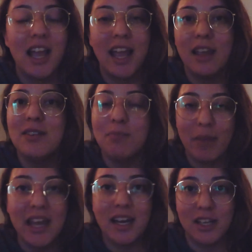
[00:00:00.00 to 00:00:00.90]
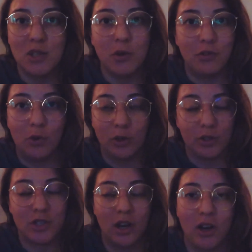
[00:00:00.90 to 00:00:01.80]
it made it into a four
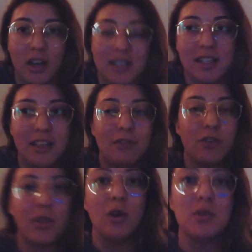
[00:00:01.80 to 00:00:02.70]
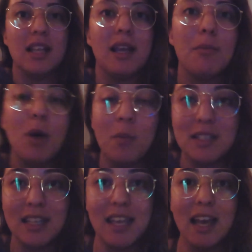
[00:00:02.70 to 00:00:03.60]
star honestly for those like moments
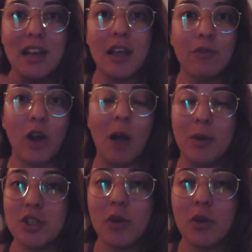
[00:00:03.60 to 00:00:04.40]
at the end and for how much